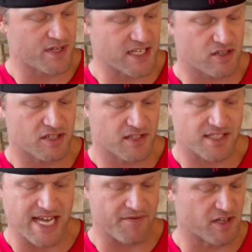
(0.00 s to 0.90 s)
He clearly
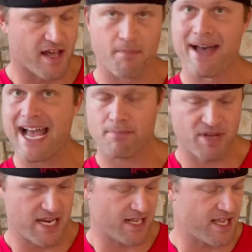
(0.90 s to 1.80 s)
is having a lot of back
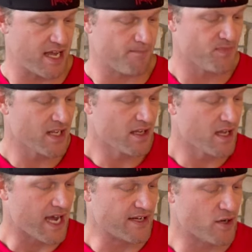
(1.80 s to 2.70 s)
pain. Again,
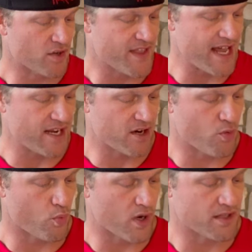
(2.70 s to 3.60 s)
I noted that here
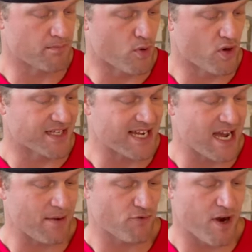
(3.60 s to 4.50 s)
one more
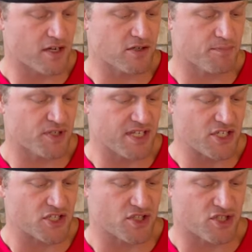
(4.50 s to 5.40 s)
time. Rutgers'
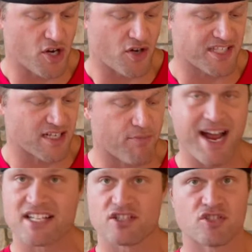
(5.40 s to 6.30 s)
possession starts at
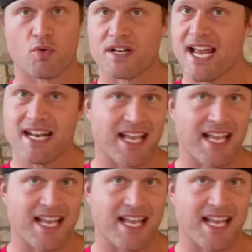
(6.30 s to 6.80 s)
Nebraska's 28.